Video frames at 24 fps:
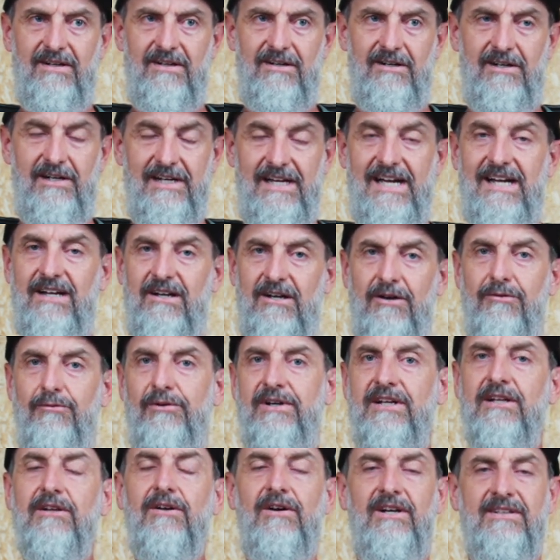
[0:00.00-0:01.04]

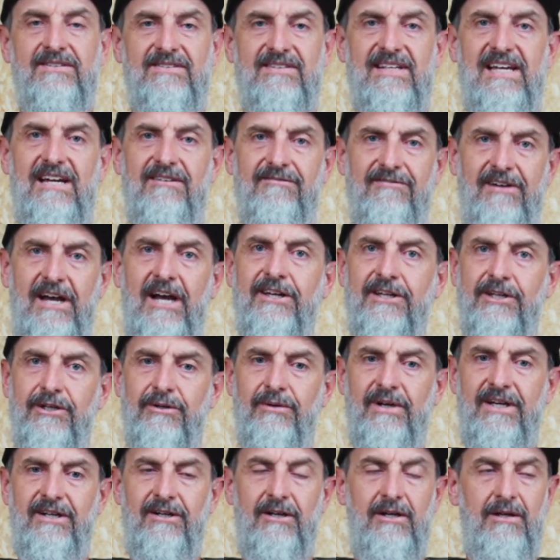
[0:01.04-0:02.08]
realized that
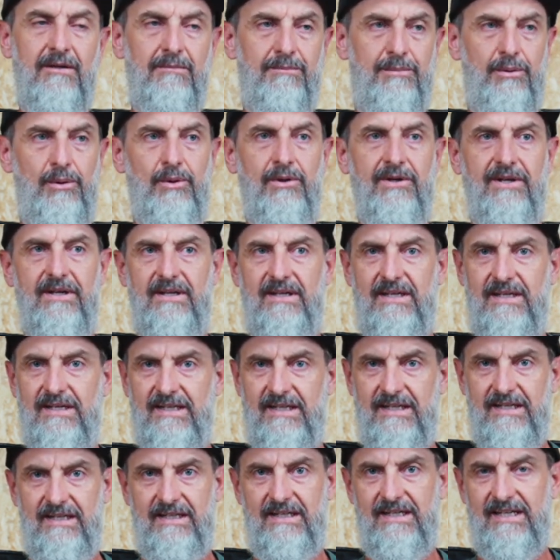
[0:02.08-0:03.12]
value, and I put
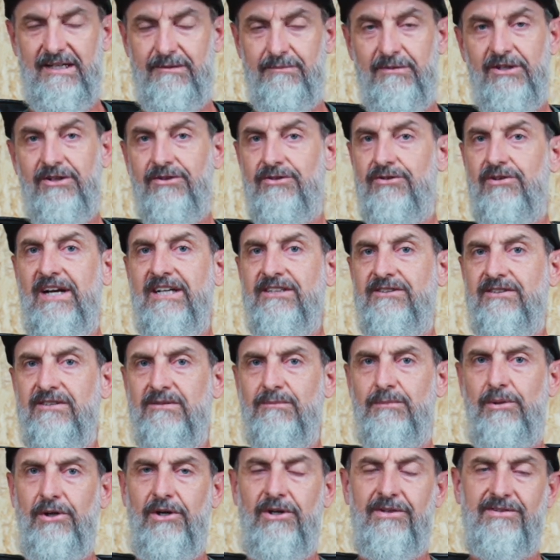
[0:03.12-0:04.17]

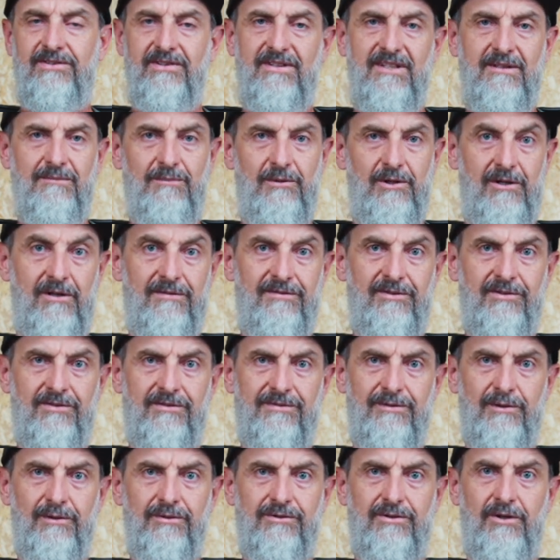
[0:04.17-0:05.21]
administration person in my office
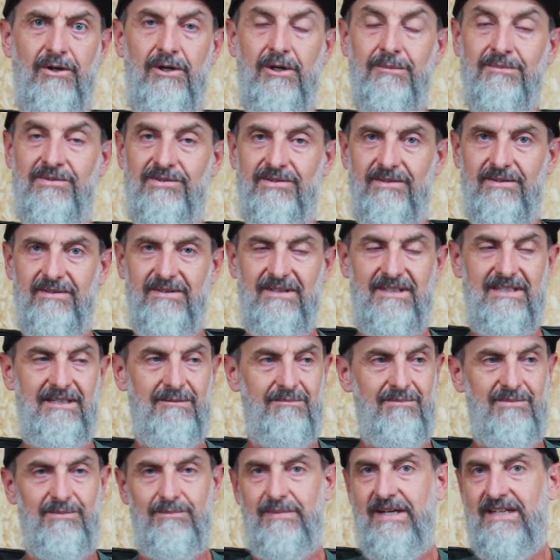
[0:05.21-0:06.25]
full time,
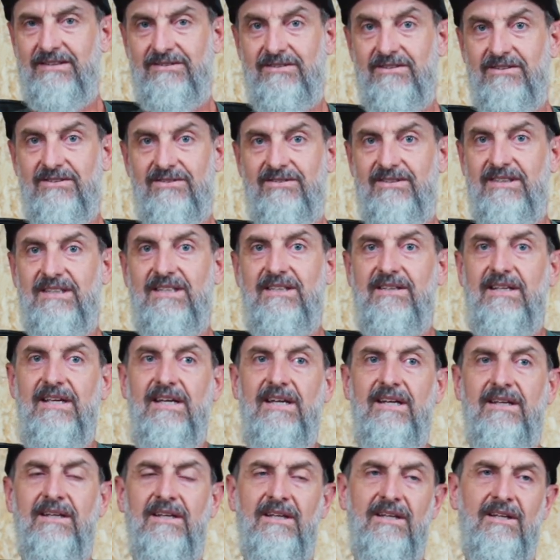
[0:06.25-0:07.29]
basically just sitting
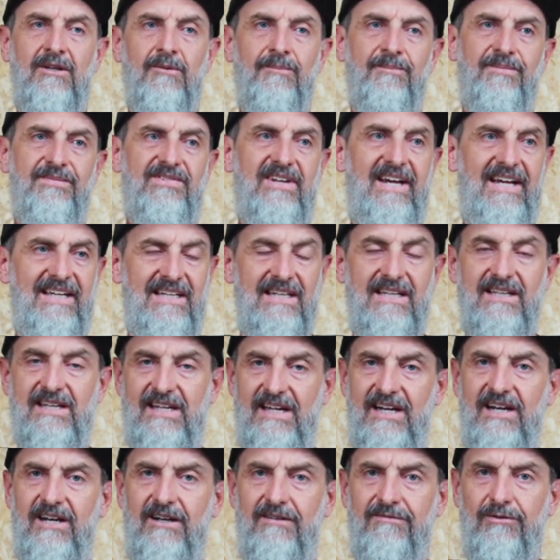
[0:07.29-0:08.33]
there taking
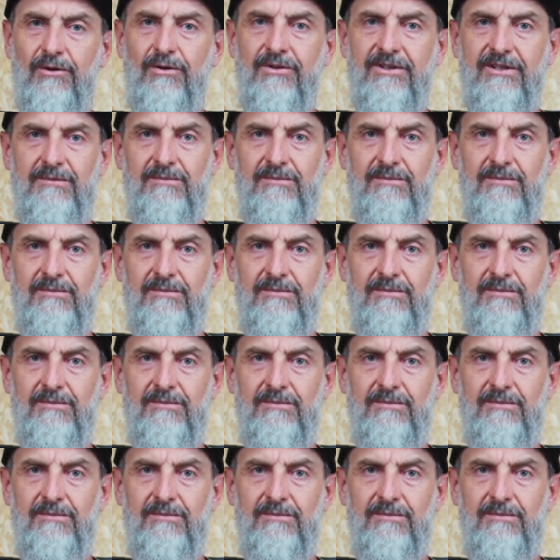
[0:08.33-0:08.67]
care of all the